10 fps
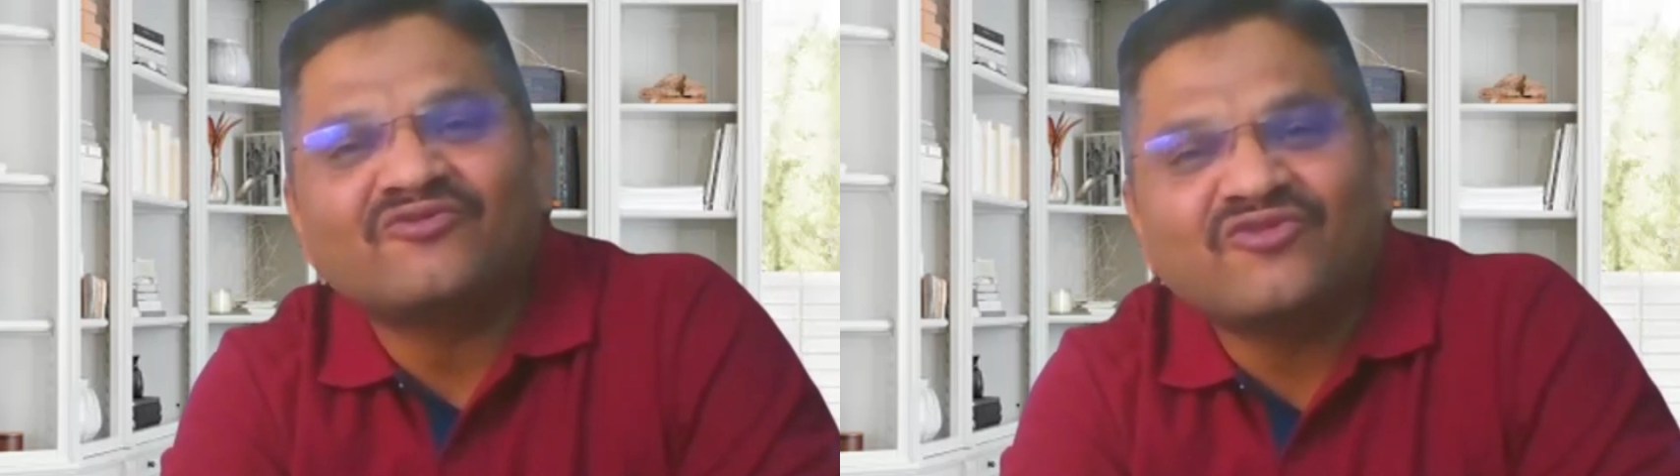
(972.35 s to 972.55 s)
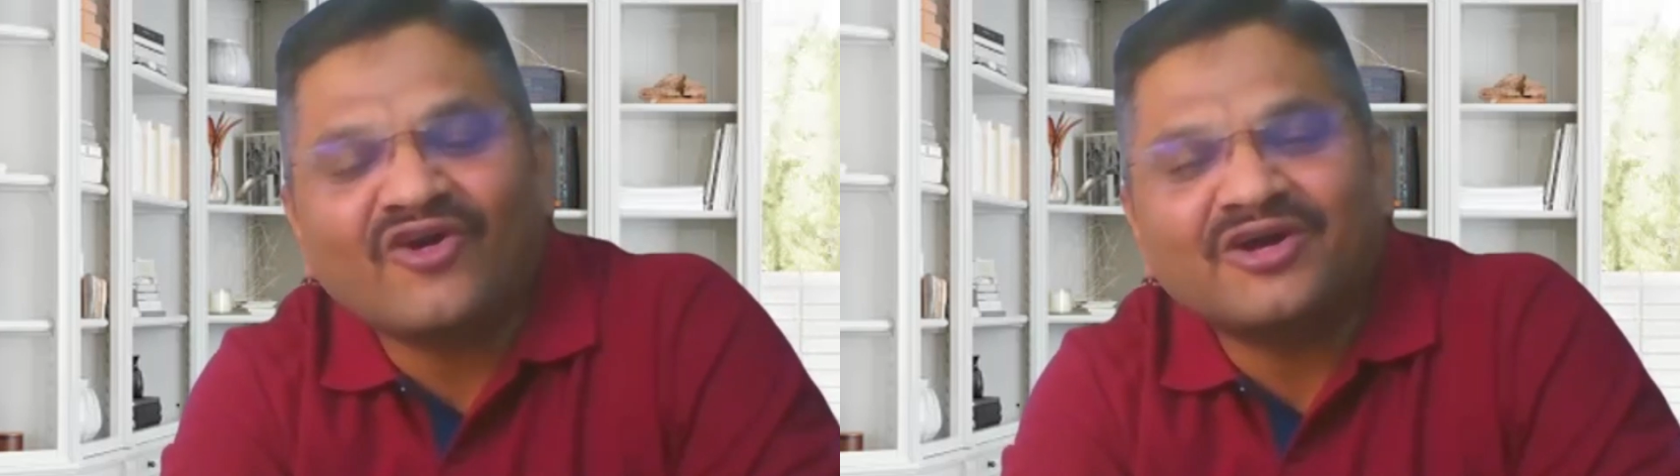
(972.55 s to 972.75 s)

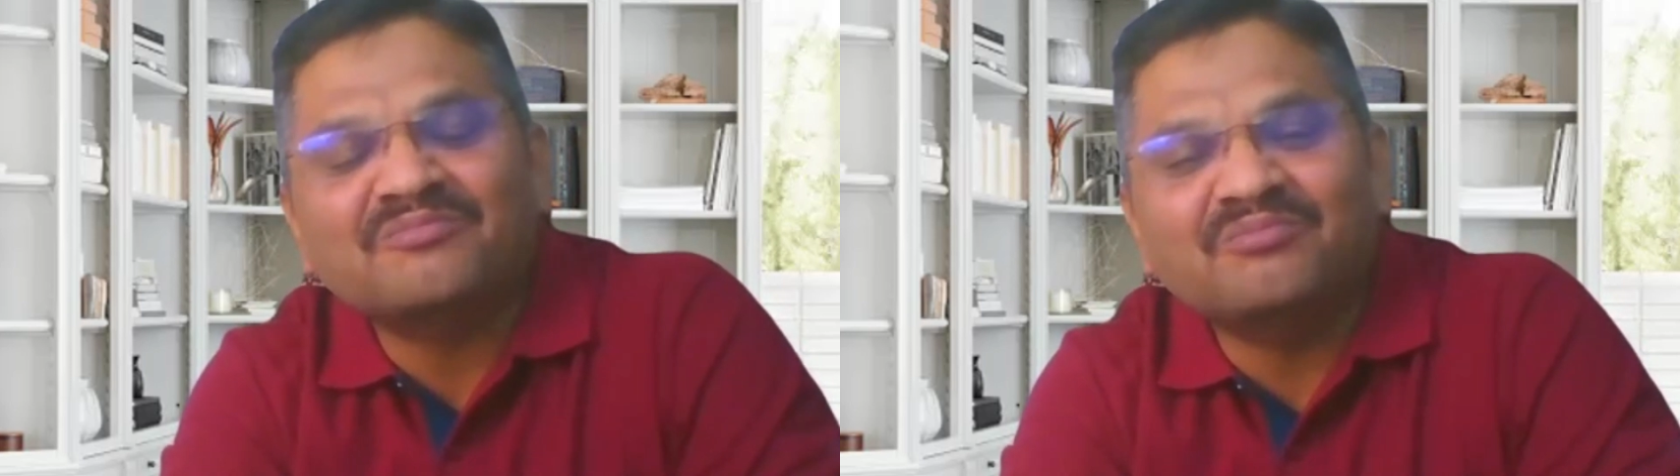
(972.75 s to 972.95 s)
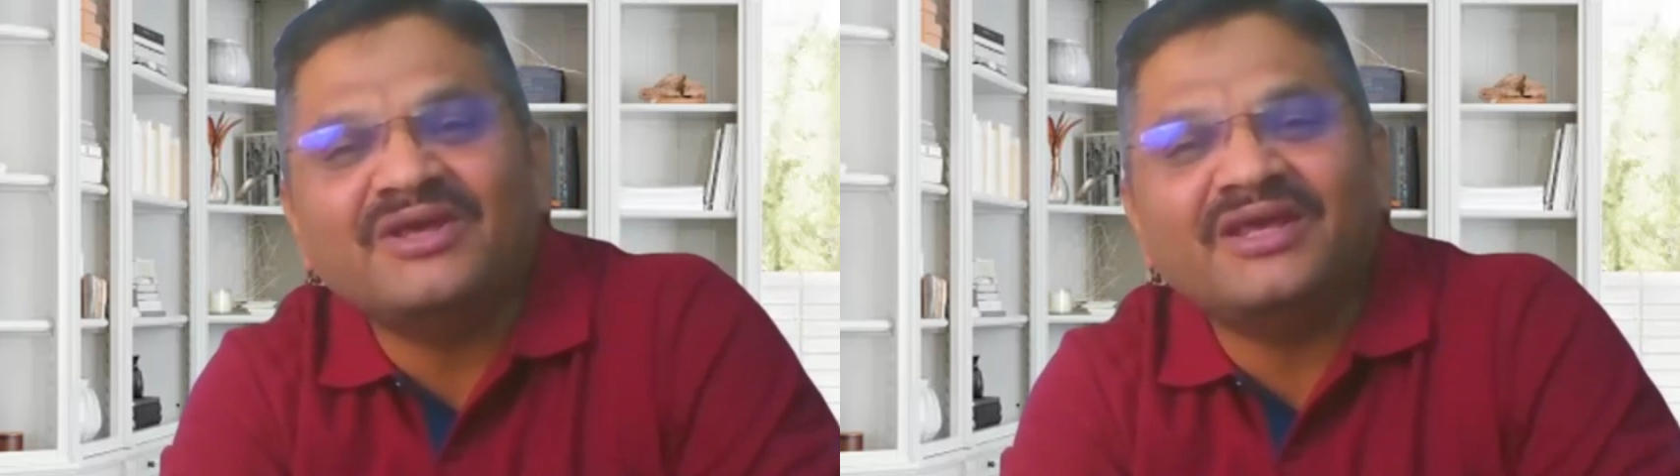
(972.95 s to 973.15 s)

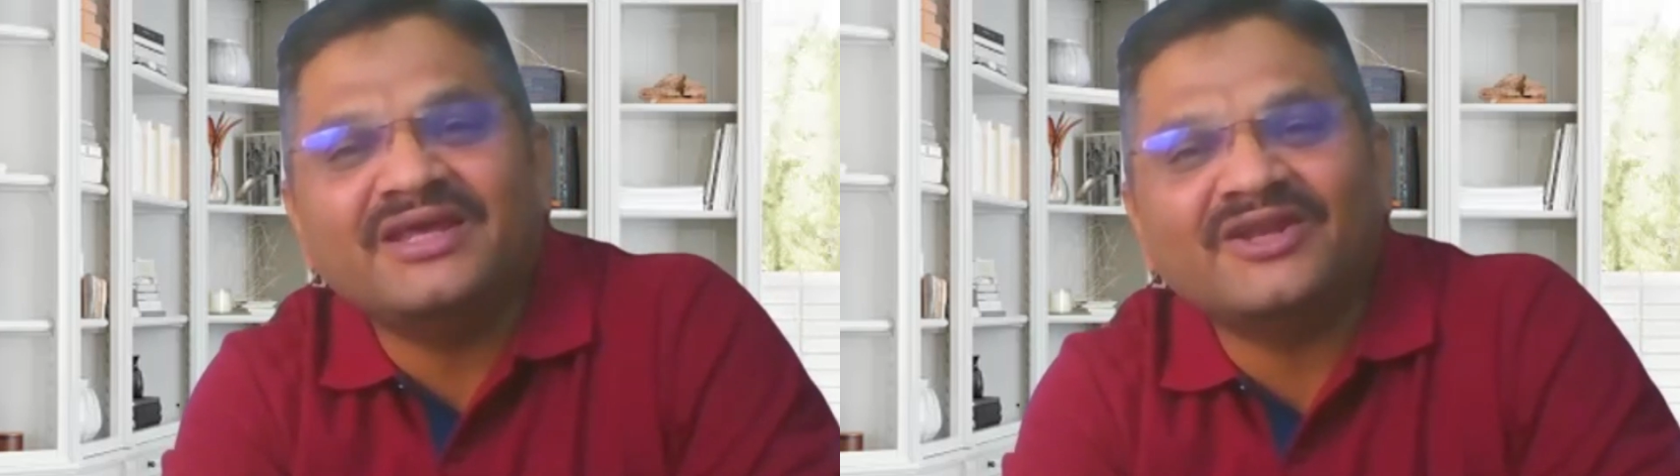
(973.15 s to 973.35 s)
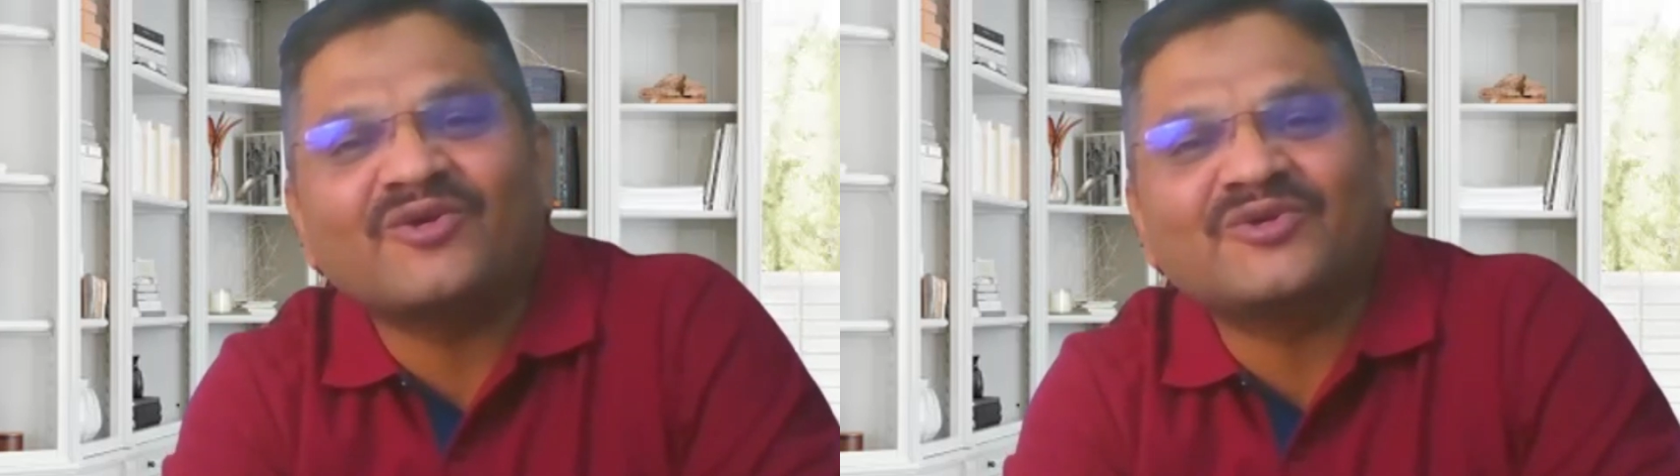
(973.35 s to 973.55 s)
for
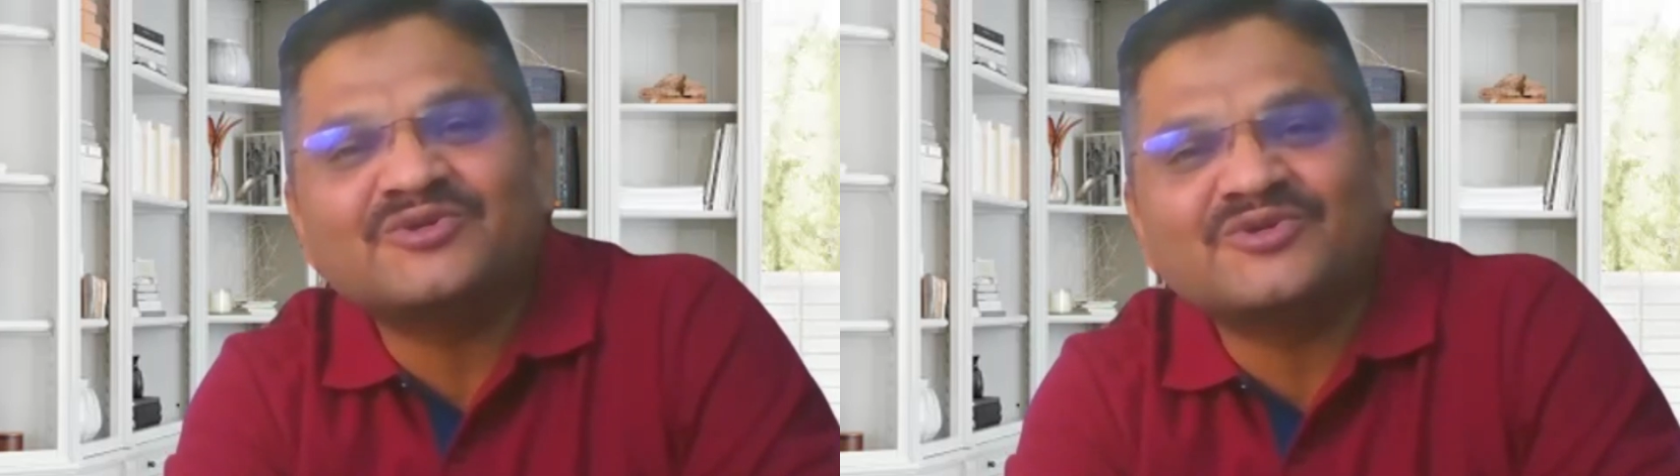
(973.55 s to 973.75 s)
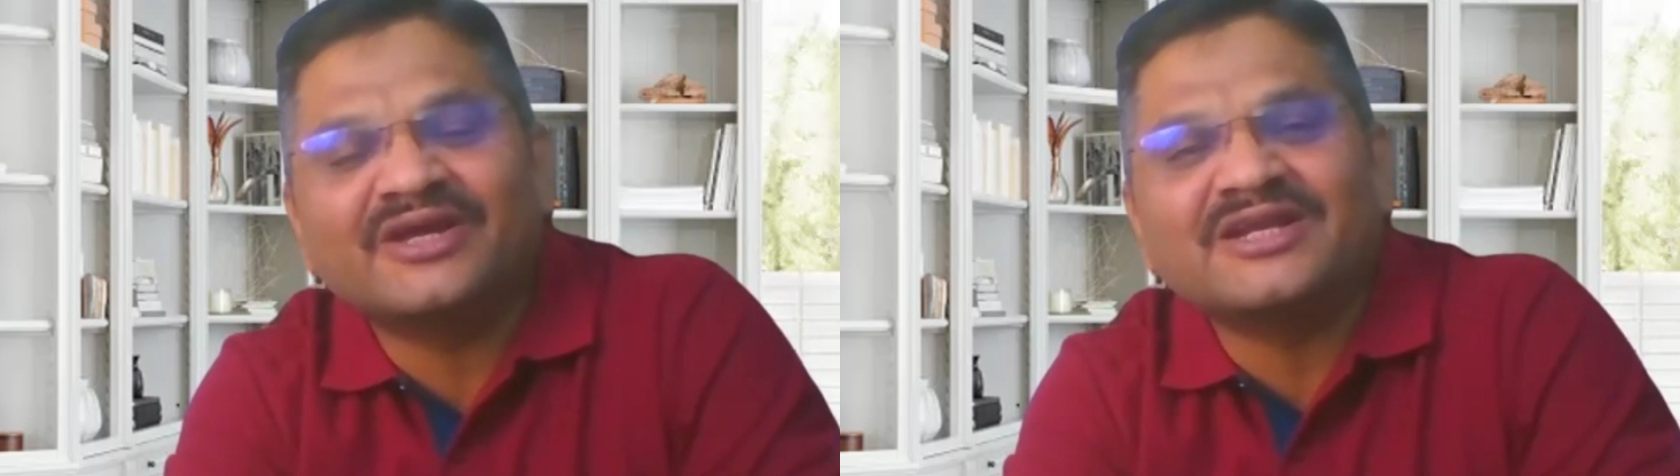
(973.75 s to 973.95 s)
me in
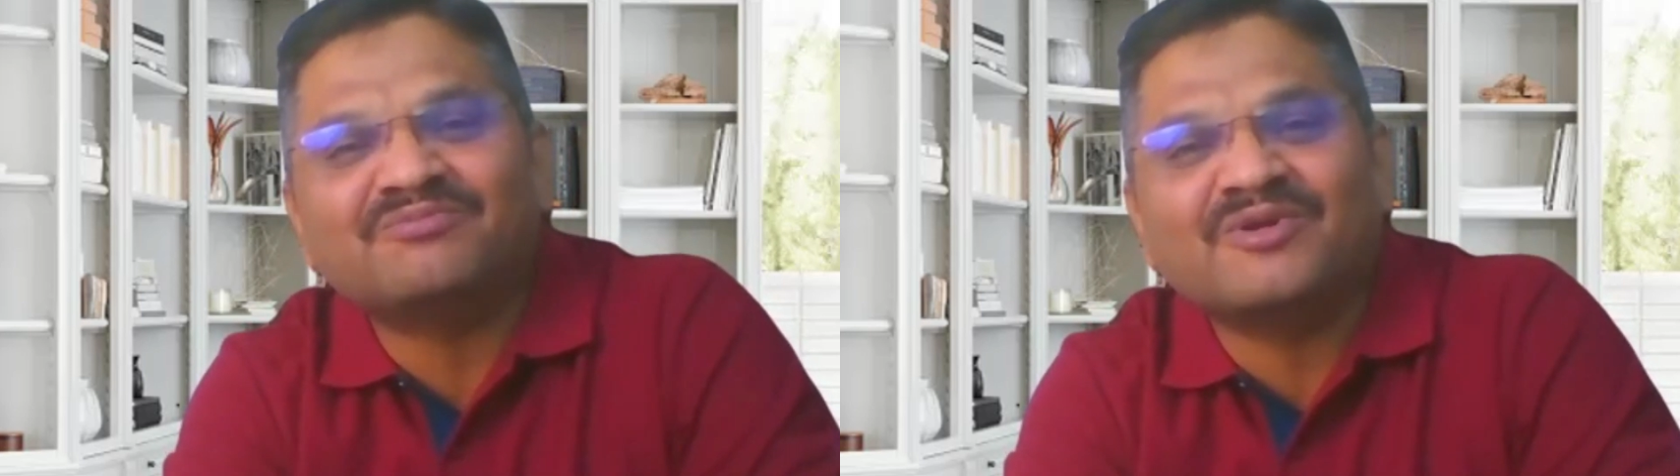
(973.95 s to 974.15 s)
order to get